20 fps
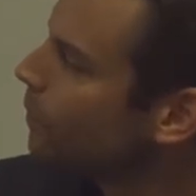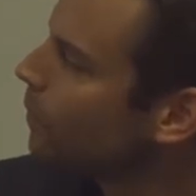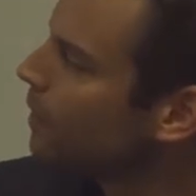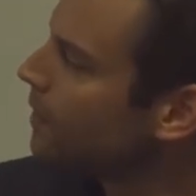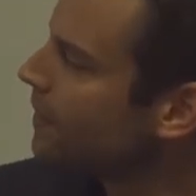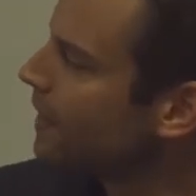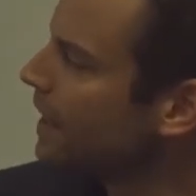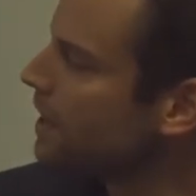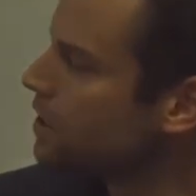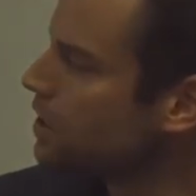
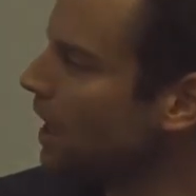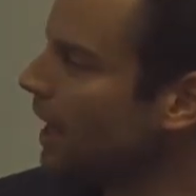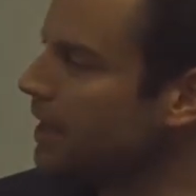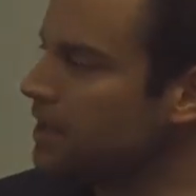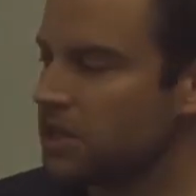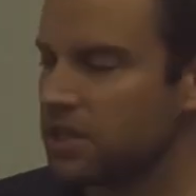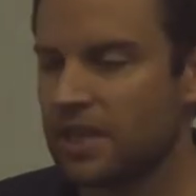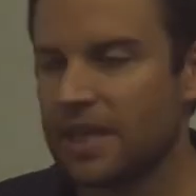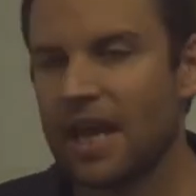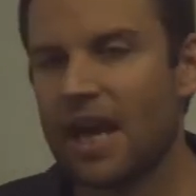with that
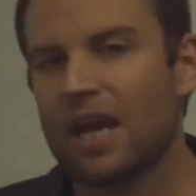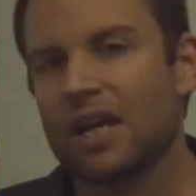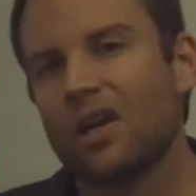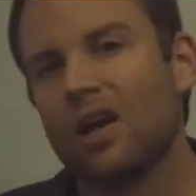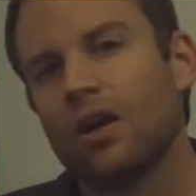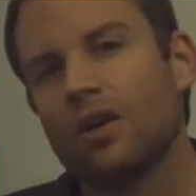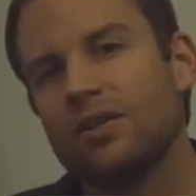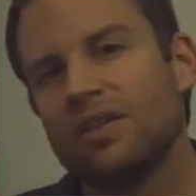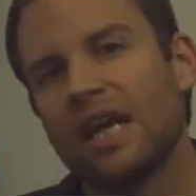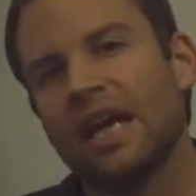change in the R
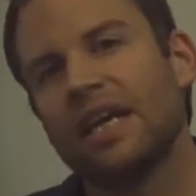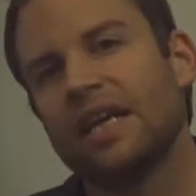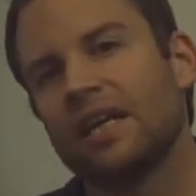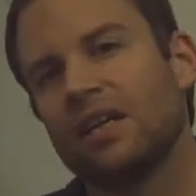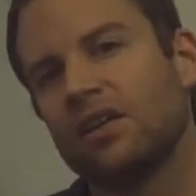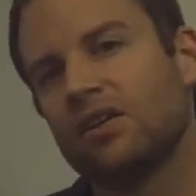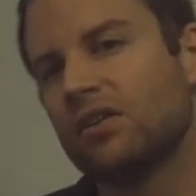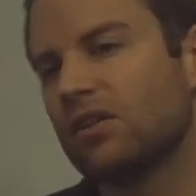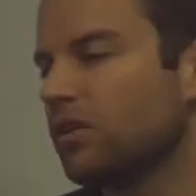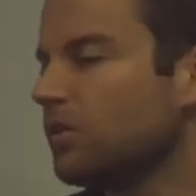codes
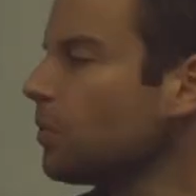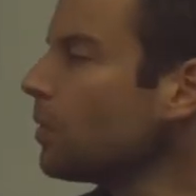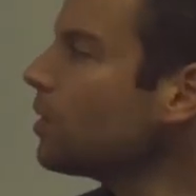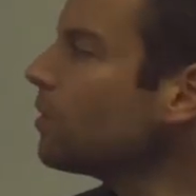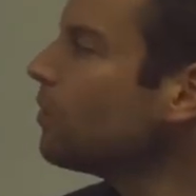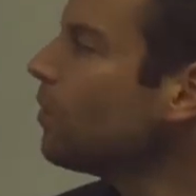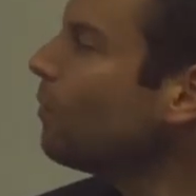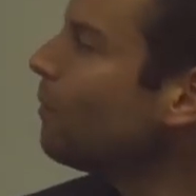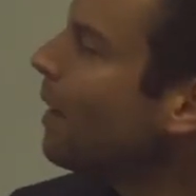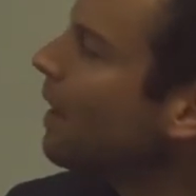18 to
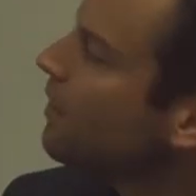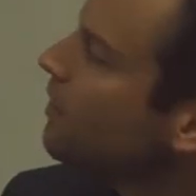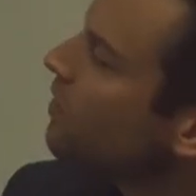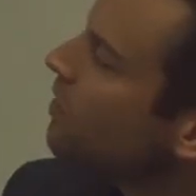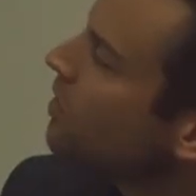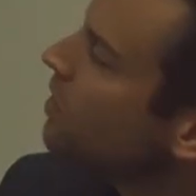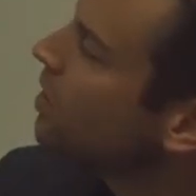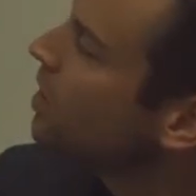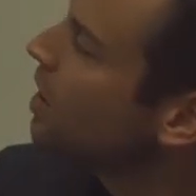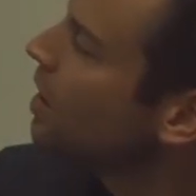24
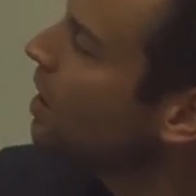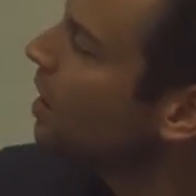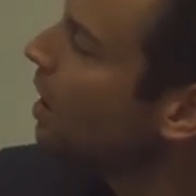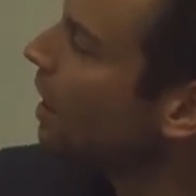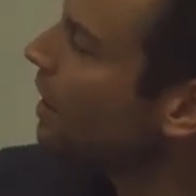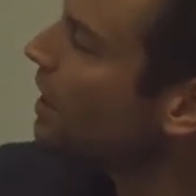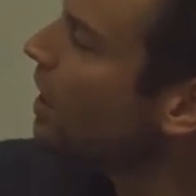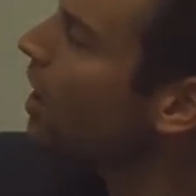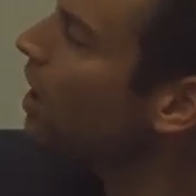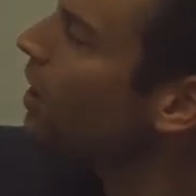months
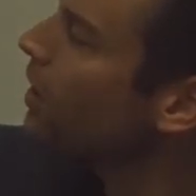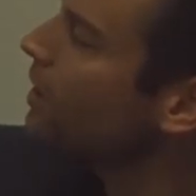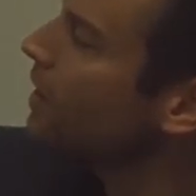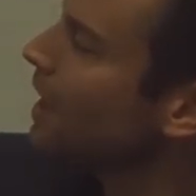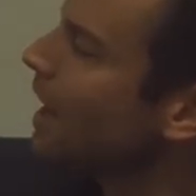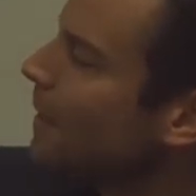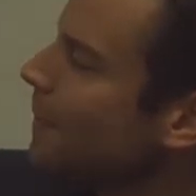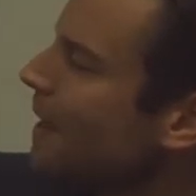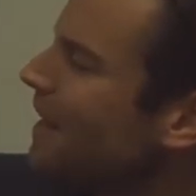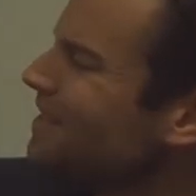ago,
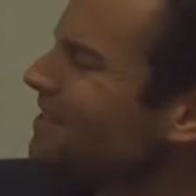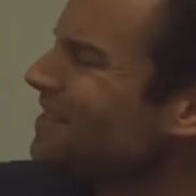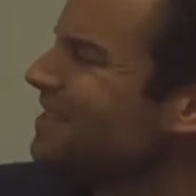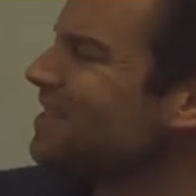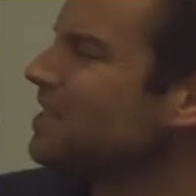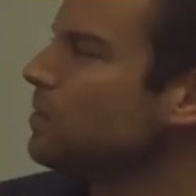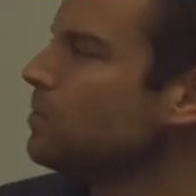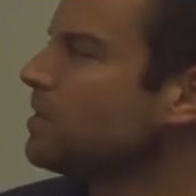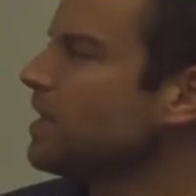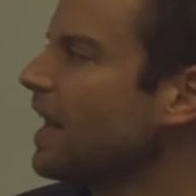and that's
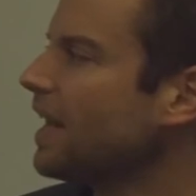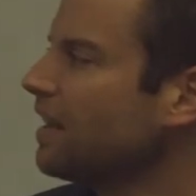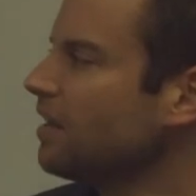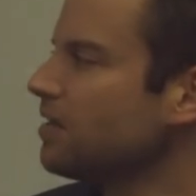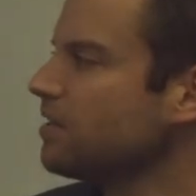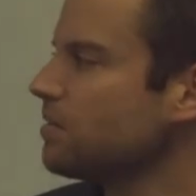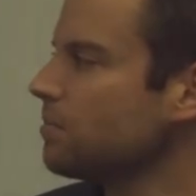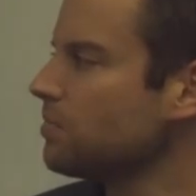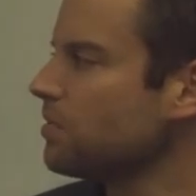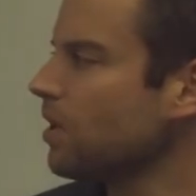still
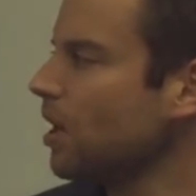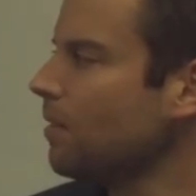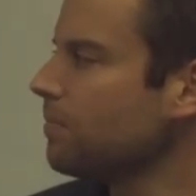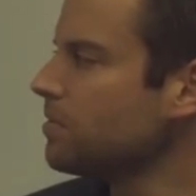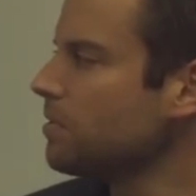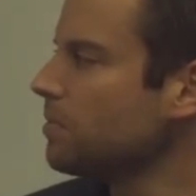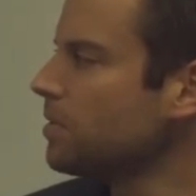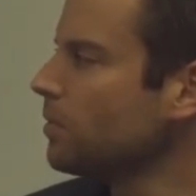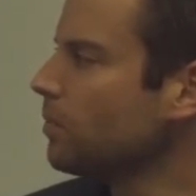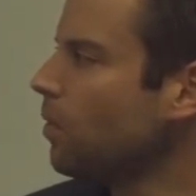taking some time
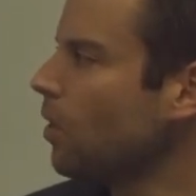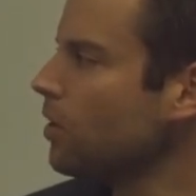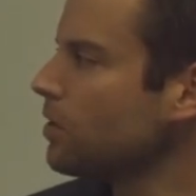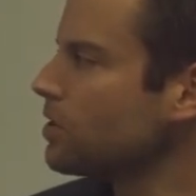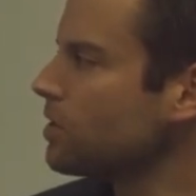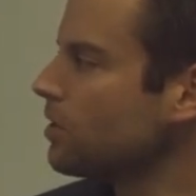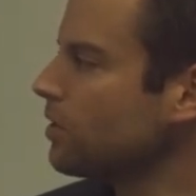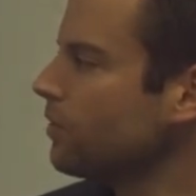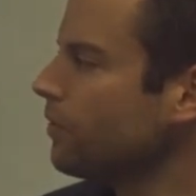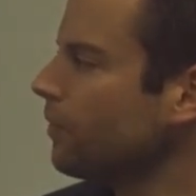to be
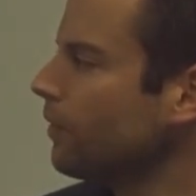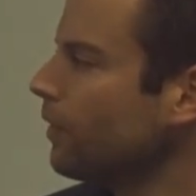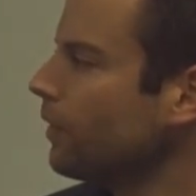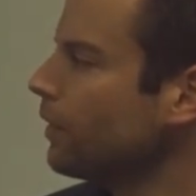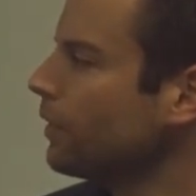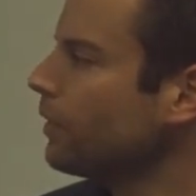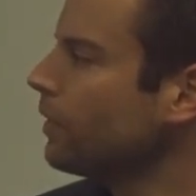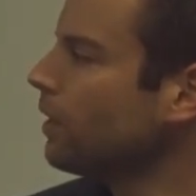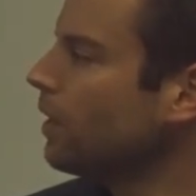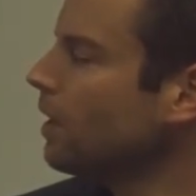washed
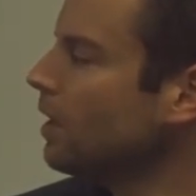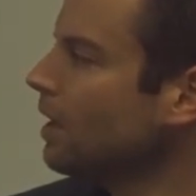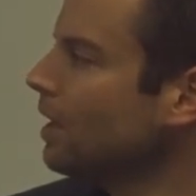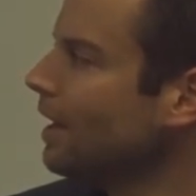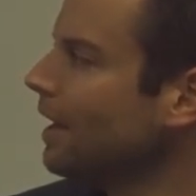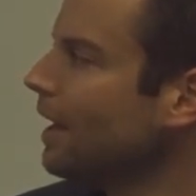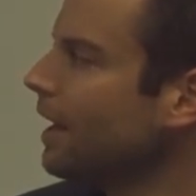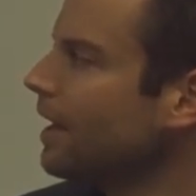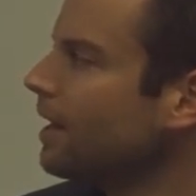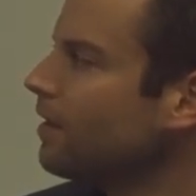through.
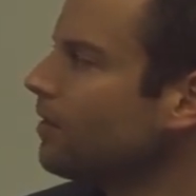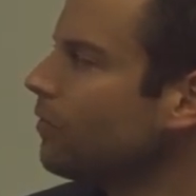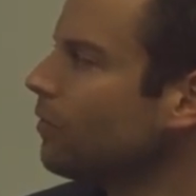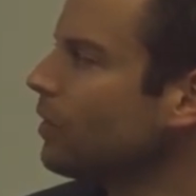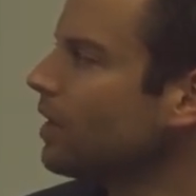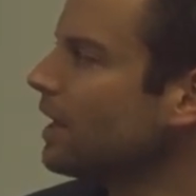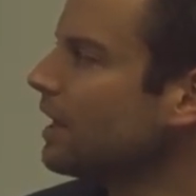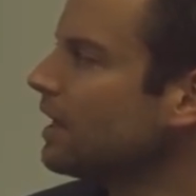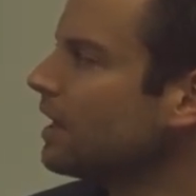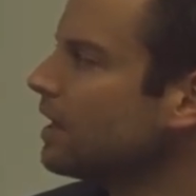And
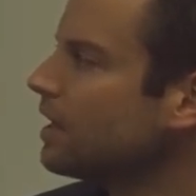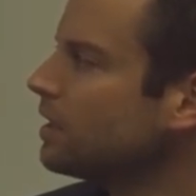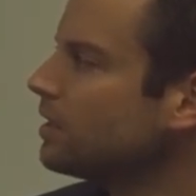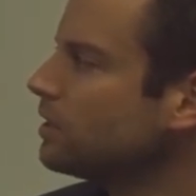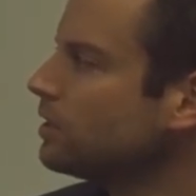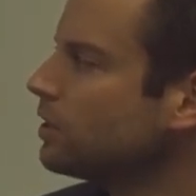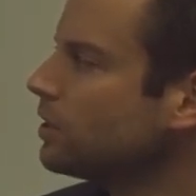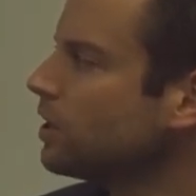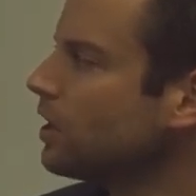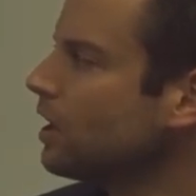really
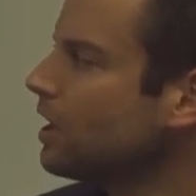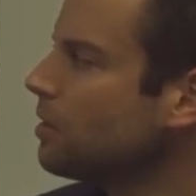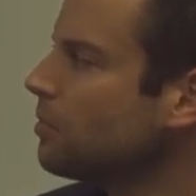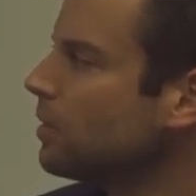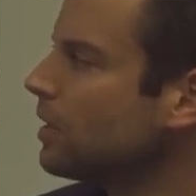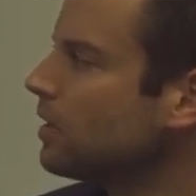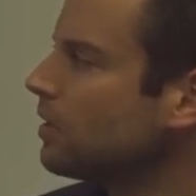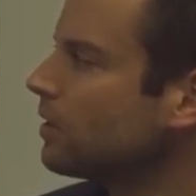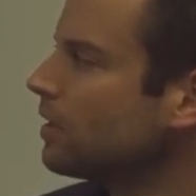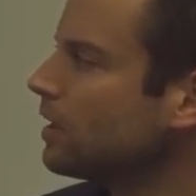you should only
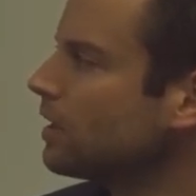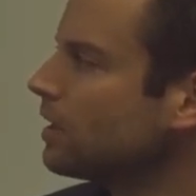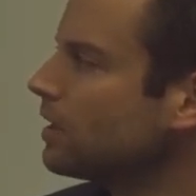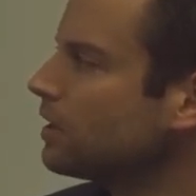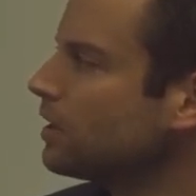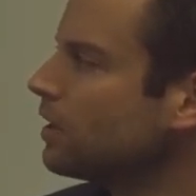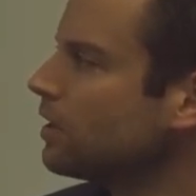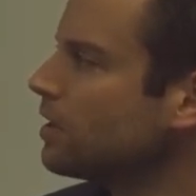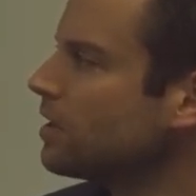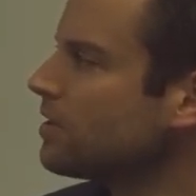be looking at
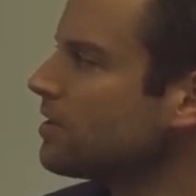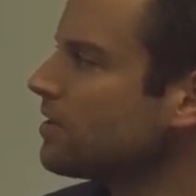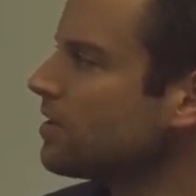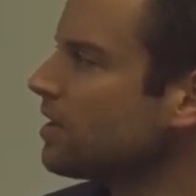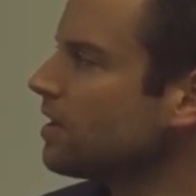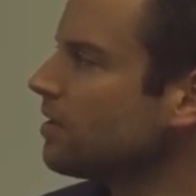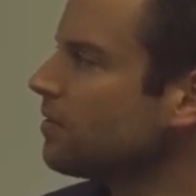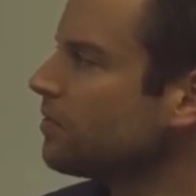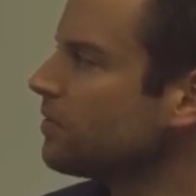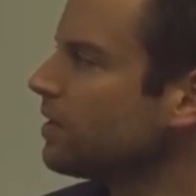units
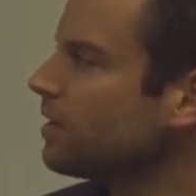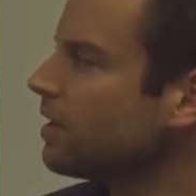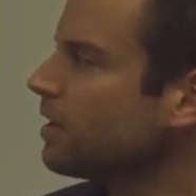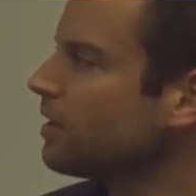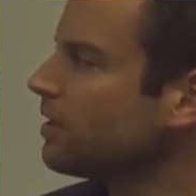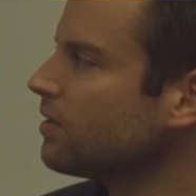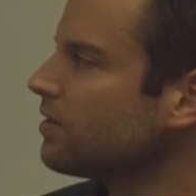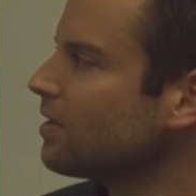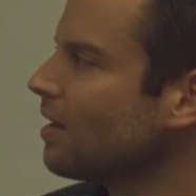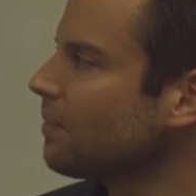if
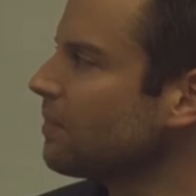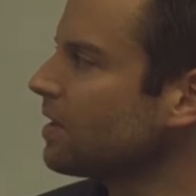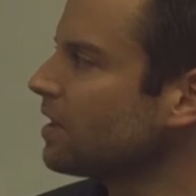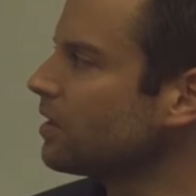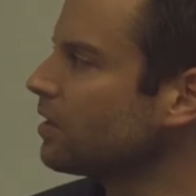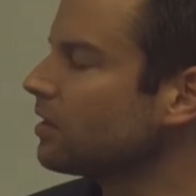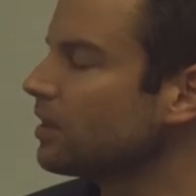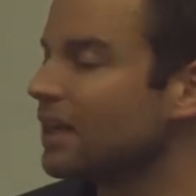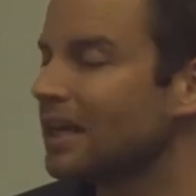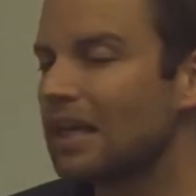there's something
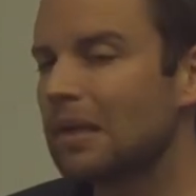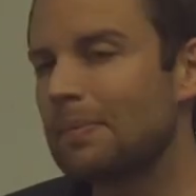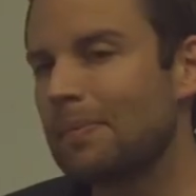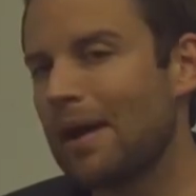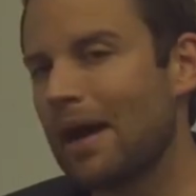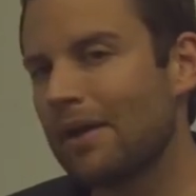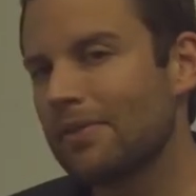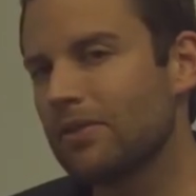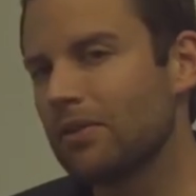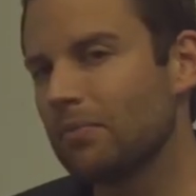unique
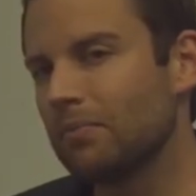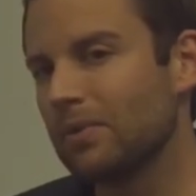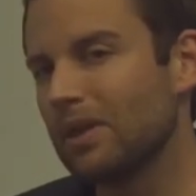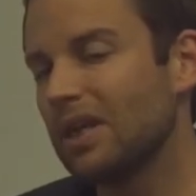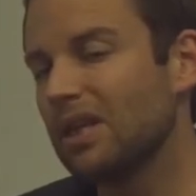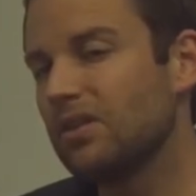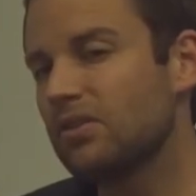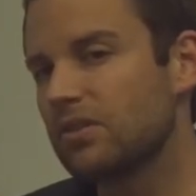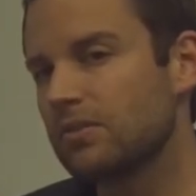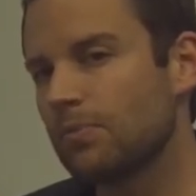about them
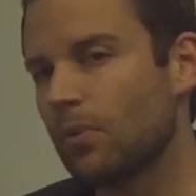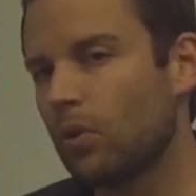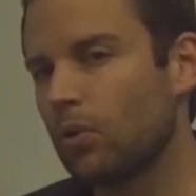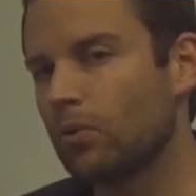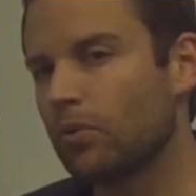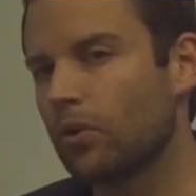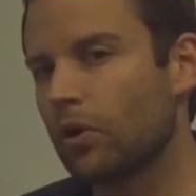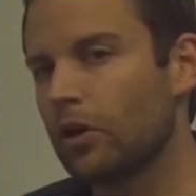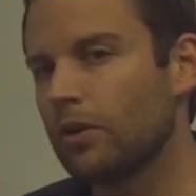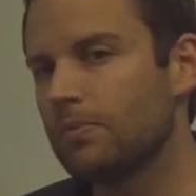in small
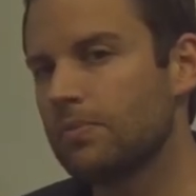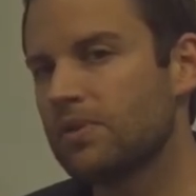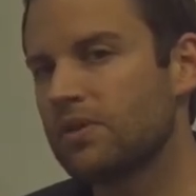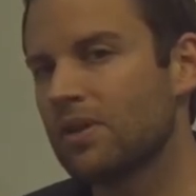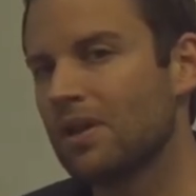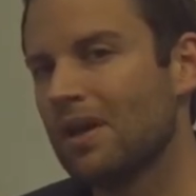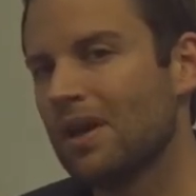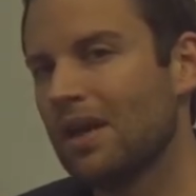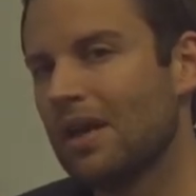groups.